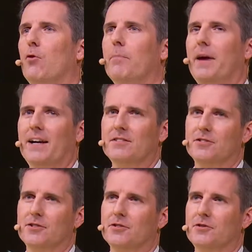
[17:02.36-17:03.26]
four
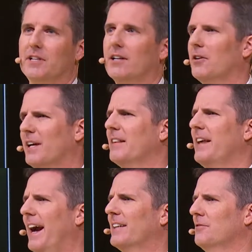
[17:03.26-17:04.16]
passengers that are kind
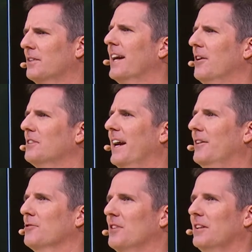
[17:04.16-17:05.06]
of the active
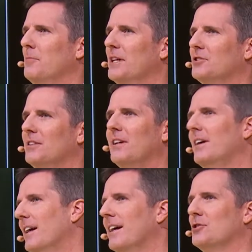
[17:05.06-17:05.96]
caretakers on the mission,
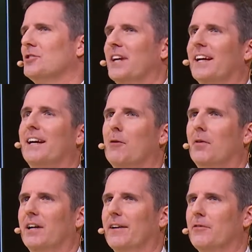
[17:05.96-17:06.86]
just checking up on